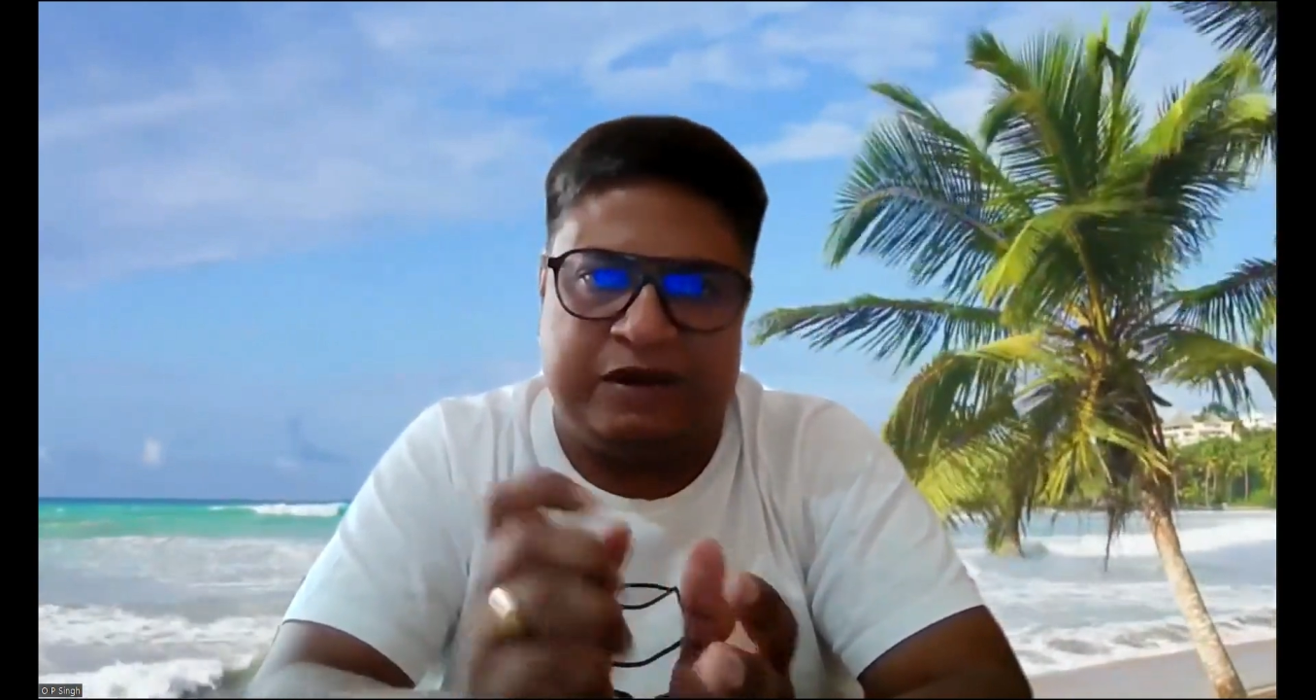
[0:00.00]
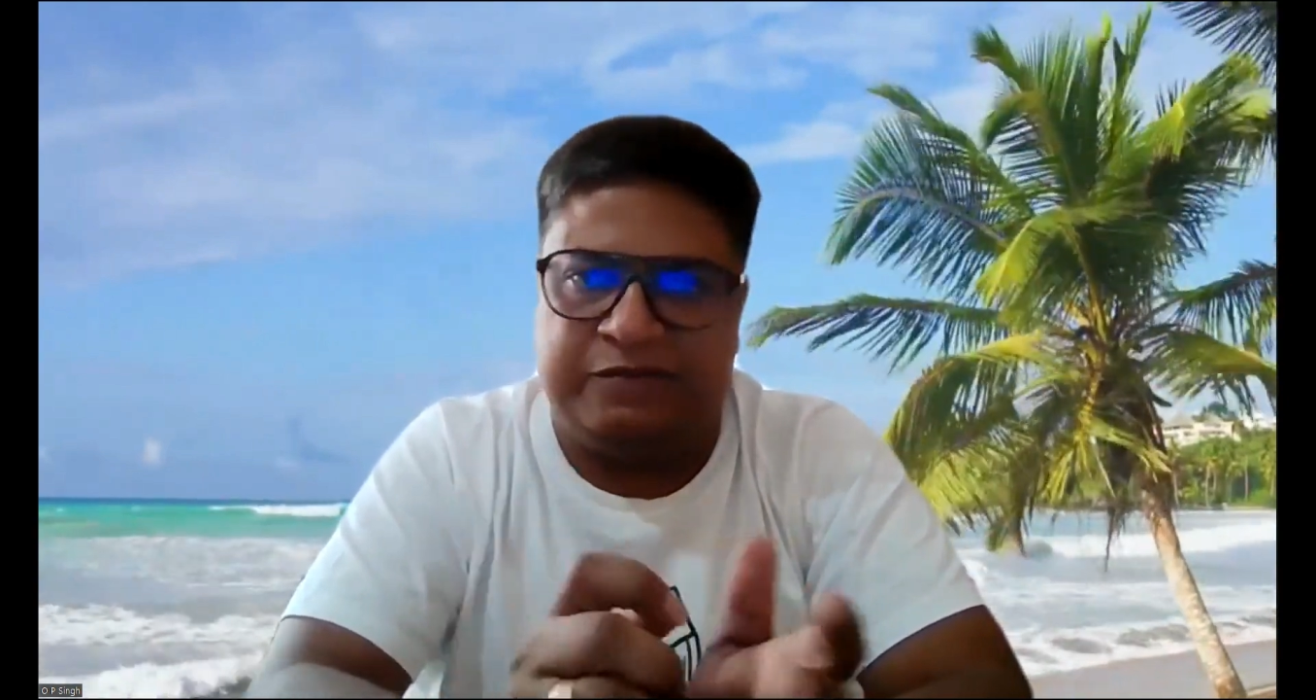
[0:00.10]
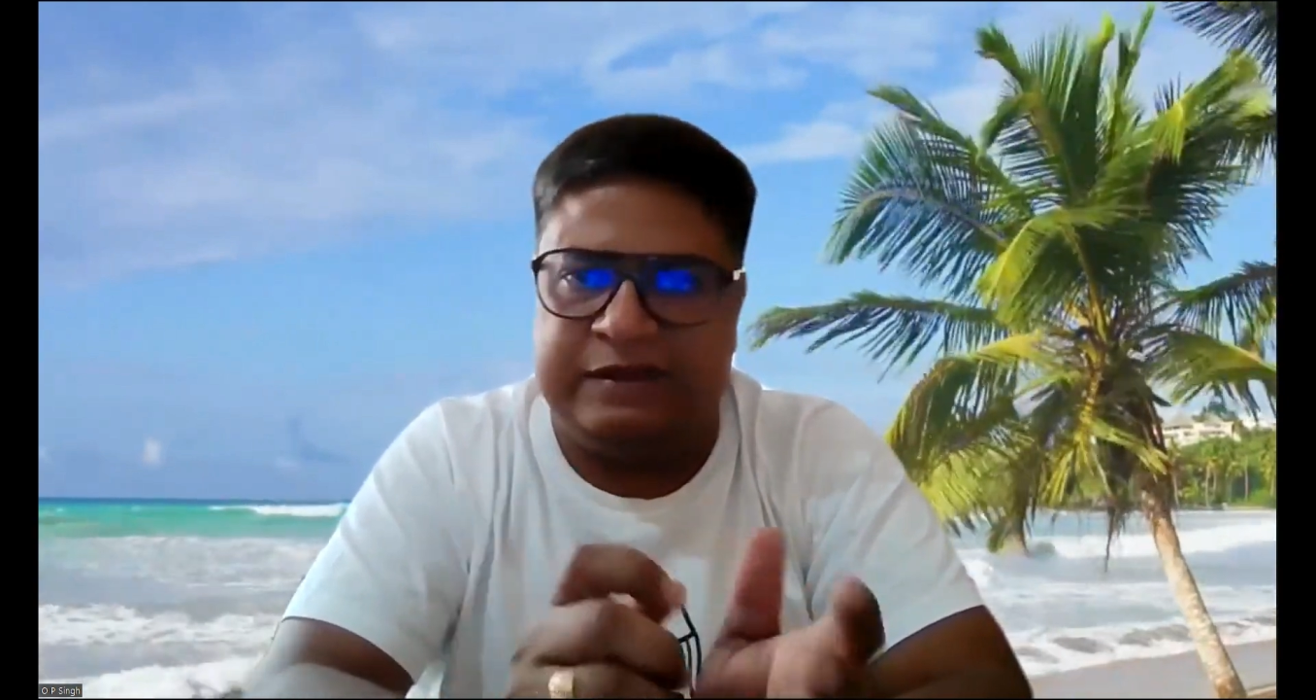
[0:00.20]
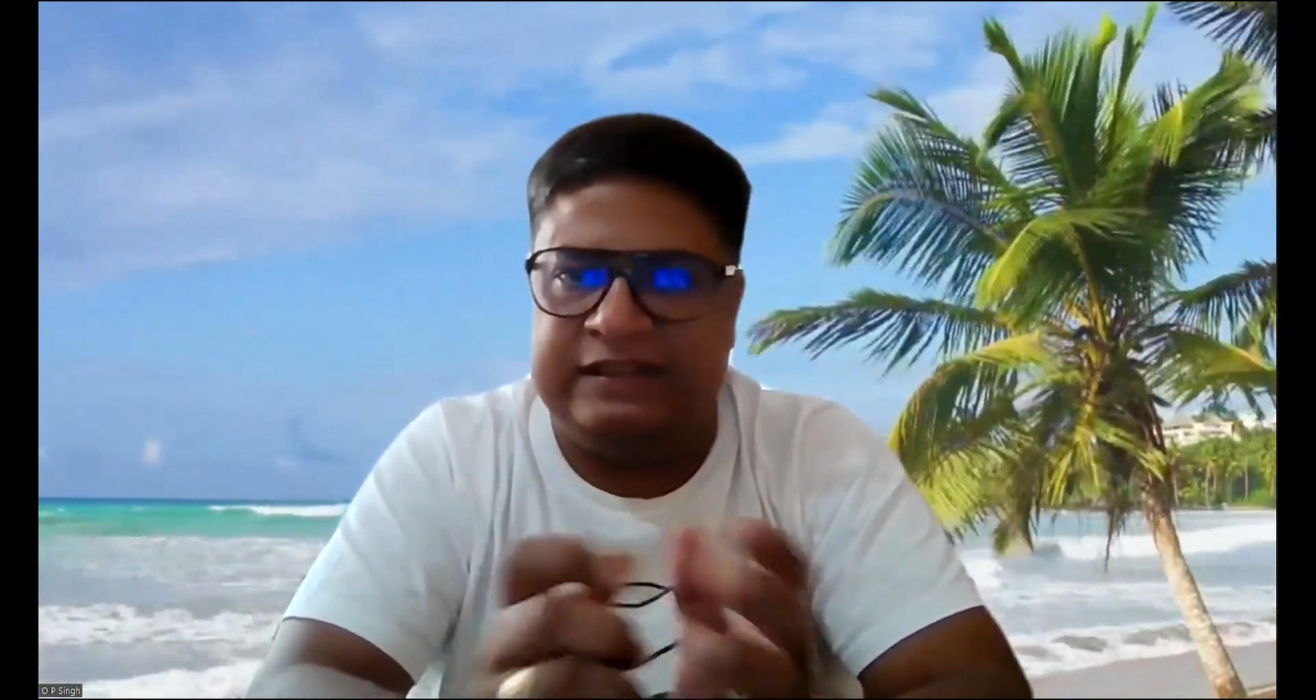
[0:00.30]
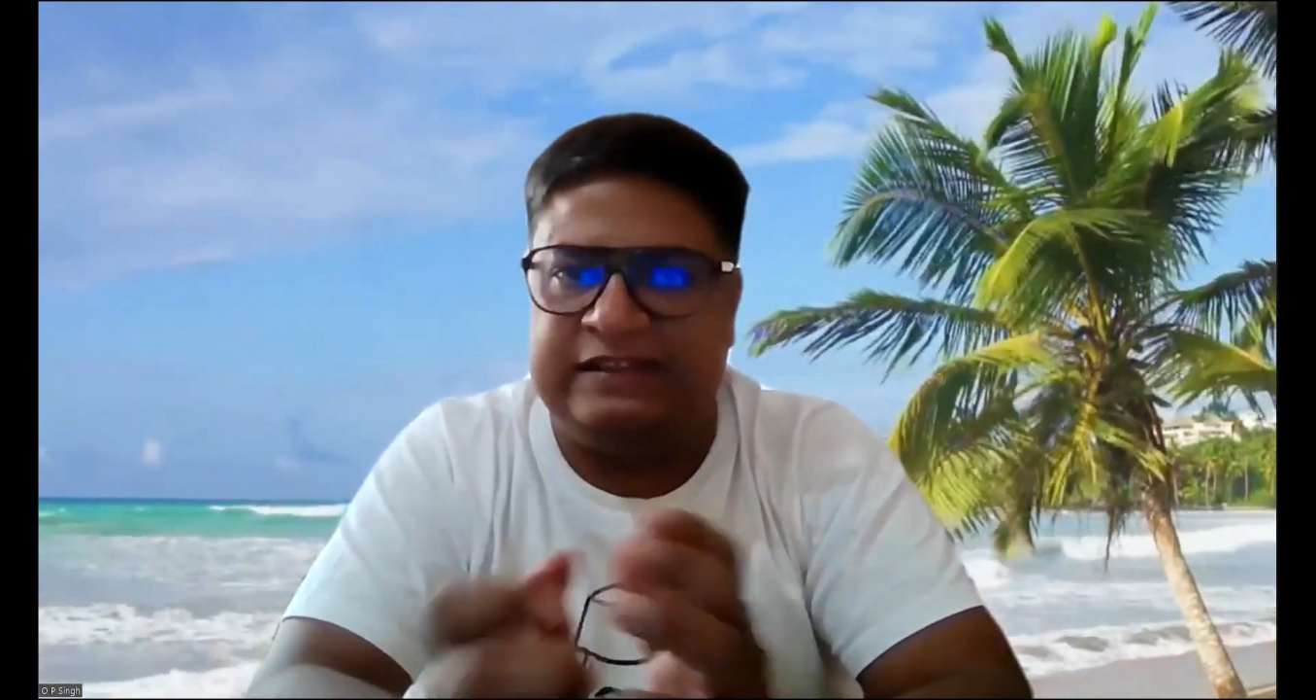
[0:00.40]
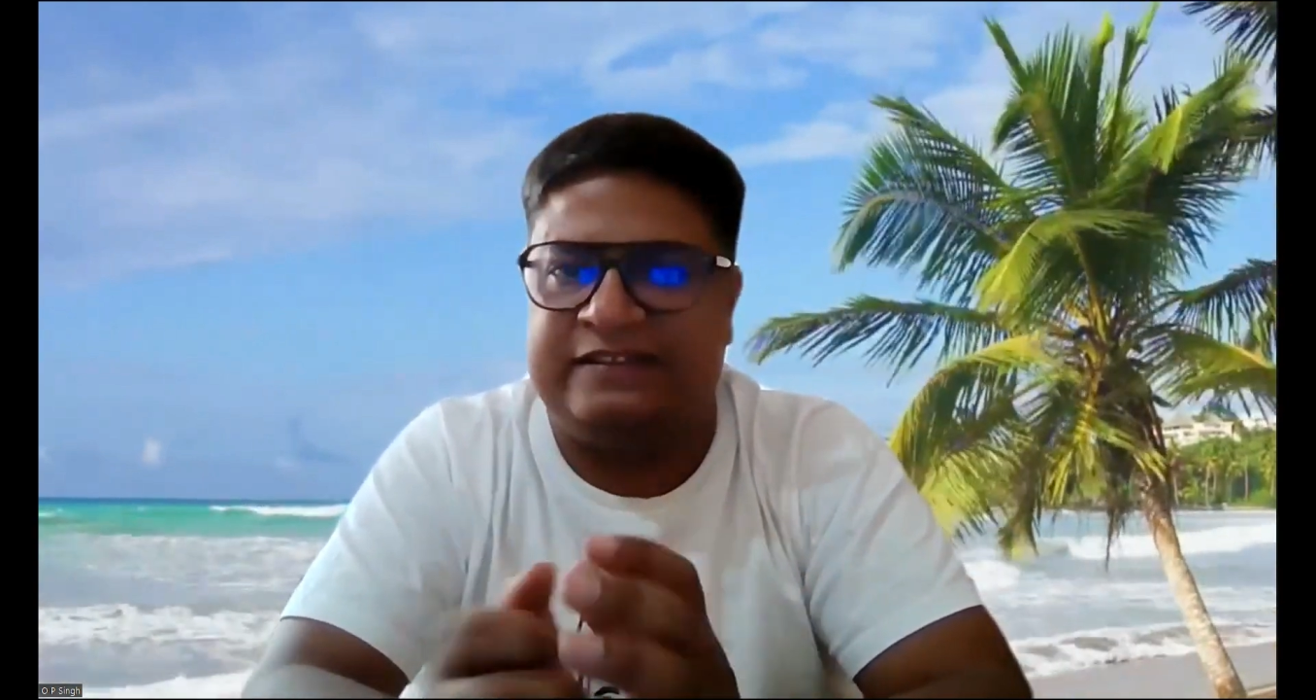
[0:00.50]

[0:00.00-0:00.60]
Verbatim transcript: between